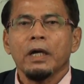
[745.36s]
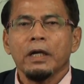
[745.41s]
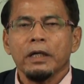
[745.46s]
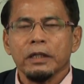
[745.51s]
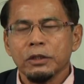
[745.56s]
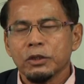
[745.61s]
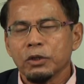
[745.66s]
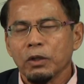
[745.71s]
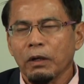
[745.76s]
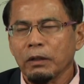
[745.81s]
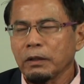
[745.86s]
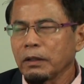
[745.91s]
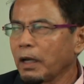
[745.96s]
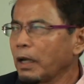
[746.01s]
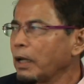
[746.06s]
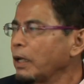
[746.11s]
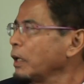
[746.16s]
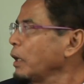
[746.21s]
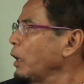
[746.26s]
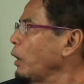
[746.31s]

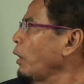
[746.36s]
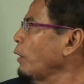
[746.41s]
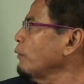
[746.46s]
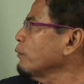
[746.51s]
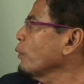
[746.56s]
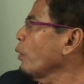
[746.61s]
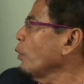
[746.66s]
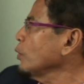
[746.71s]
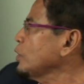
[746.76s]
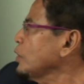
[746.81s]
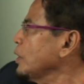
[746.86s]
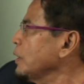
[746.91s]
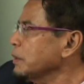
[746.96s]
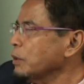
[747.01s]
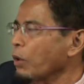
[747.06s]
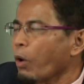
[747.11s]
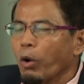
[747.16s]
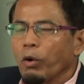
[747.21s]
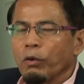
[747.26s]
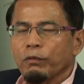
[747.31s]
inshallah, of
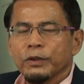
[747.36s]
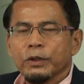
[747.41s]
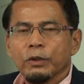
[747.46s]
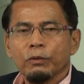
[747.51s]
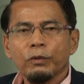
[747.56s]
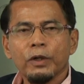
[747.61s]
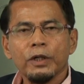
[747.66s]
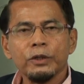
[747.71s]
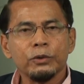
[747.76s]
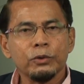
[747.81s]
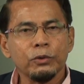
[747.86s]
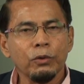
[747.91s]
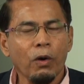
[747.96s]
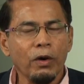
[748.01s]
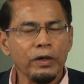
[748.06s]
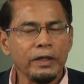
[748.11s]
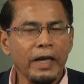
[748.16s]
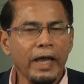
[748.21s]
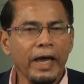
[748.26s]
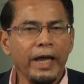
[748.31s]
coaches all over the world through
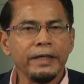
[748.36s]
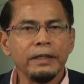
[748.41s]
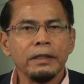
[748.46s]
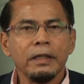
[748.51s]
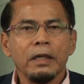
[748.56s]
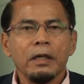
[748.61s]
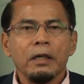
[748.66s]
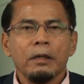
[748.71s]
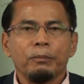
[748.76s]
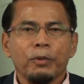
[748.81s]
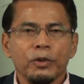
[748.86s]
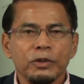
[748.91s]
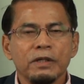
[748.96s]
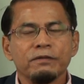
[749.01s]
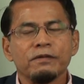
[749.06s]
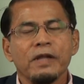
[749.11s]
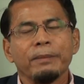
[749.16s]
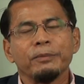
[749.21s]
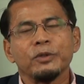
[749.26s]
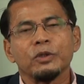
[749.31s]
online
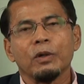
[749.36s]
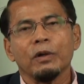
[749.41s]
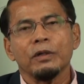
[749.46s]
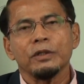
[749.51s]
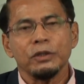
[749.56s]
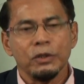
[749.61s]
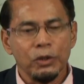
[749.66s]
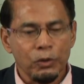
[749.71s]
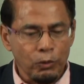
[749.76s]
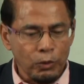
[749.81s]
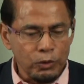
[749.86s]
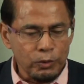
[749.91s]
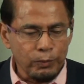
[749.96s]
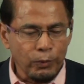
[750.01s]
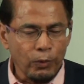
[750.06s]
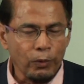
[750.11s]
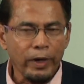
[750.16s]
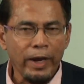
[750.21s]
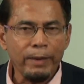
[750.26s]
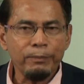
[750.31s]
Positive Islamic Psychology Coach
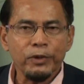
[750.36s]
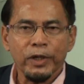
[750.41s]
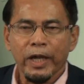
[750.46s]
Program.